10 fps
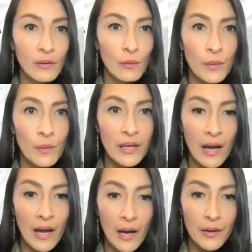We
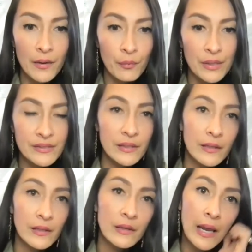had
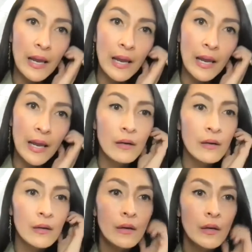written a
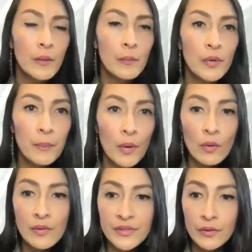
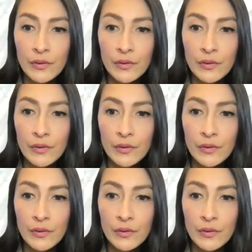proposal